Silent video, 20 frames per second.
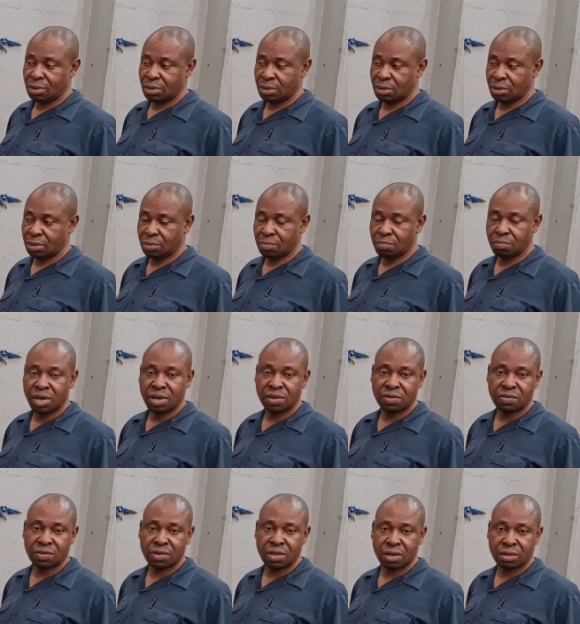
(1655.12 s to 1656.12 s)
it's
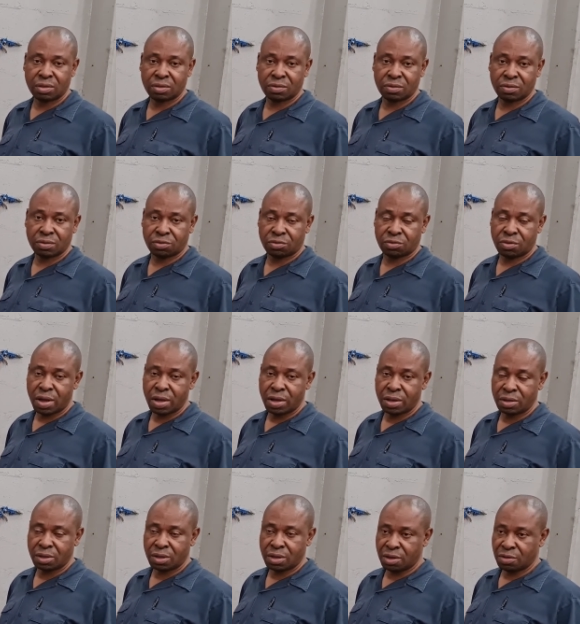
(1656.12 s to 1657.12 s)
best not to try
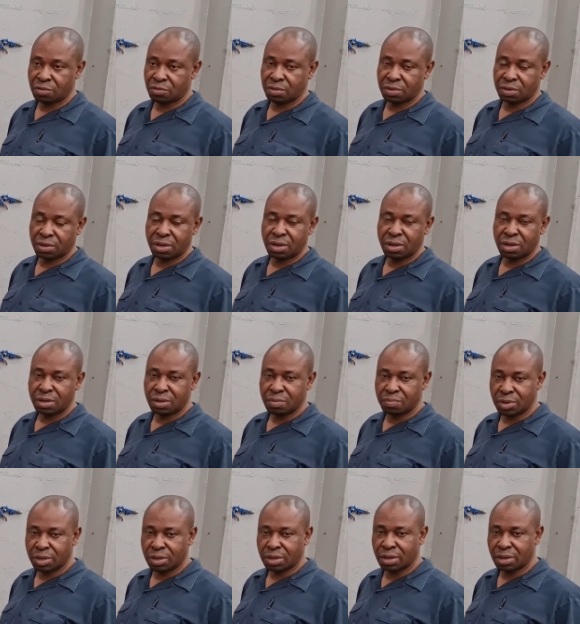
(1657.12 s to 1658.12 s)
and guess it. A lot of
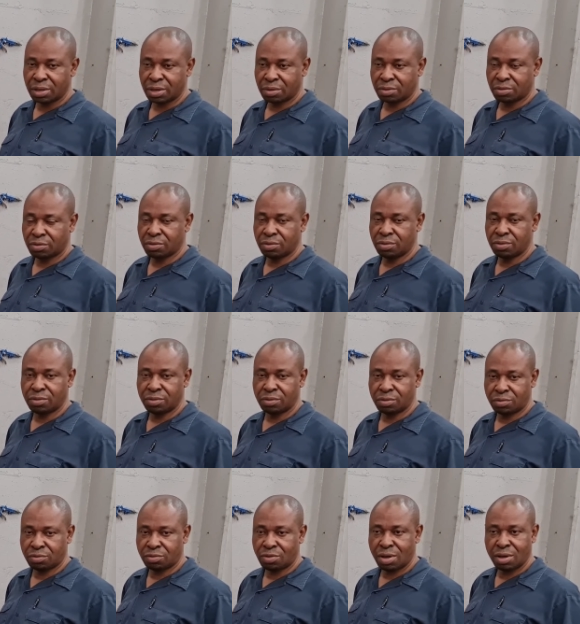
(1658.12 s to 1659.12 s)
mechanics
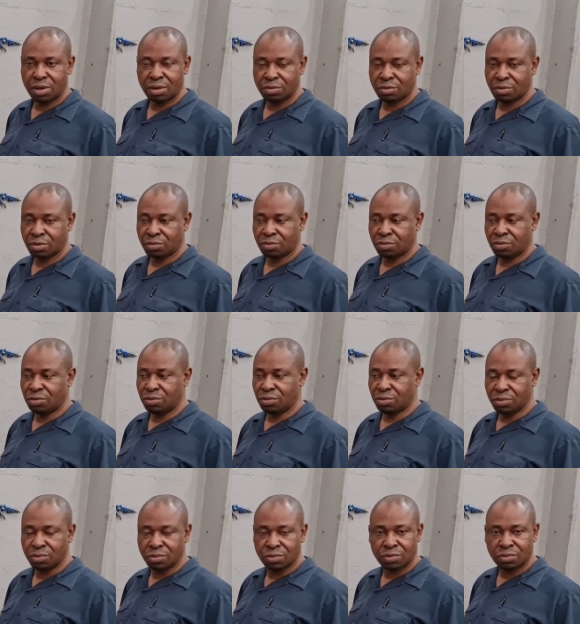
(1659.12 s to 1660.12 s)
try and just
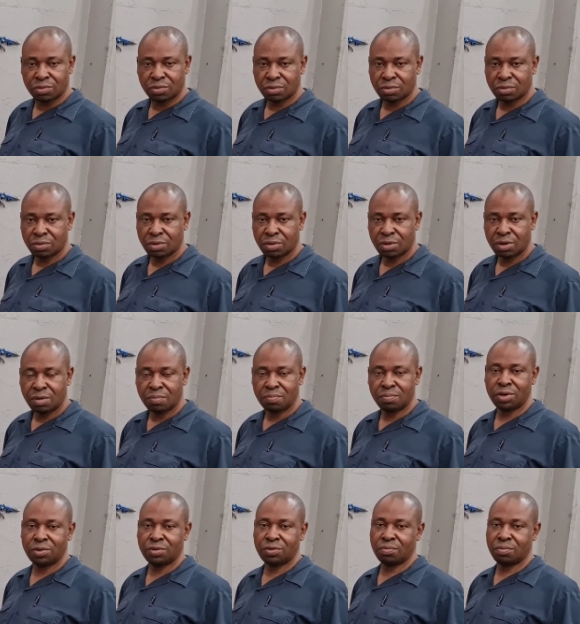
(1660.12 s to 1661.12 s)
use a
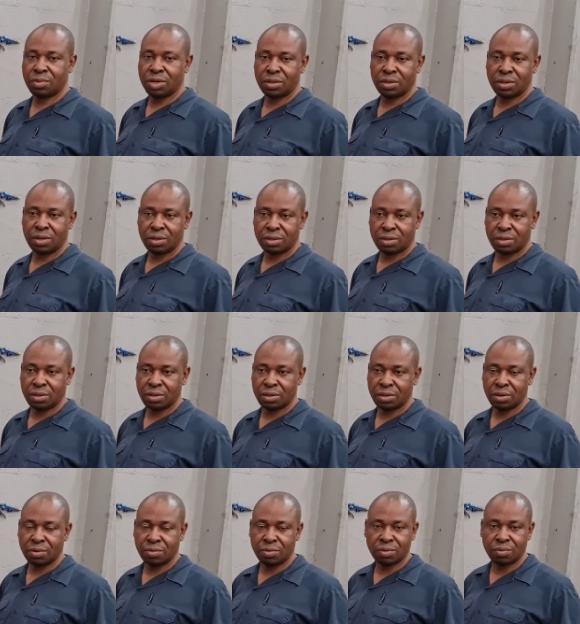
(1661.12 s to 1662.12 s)
measurement they think
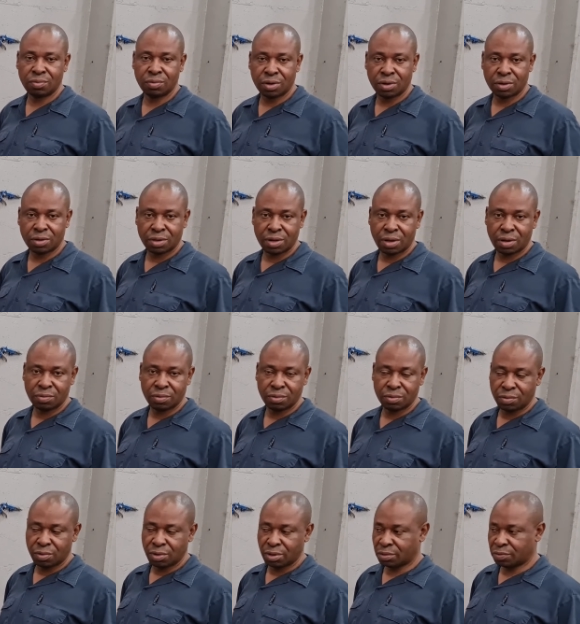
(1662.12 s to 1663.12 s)
that will work
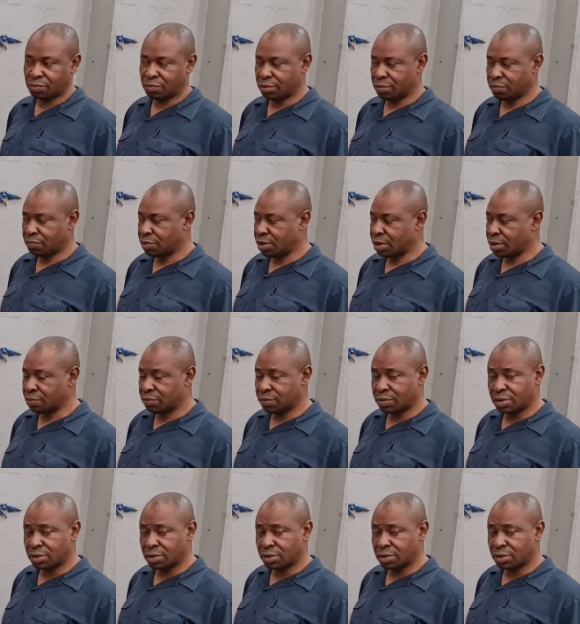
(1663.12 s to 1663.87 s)
for the valve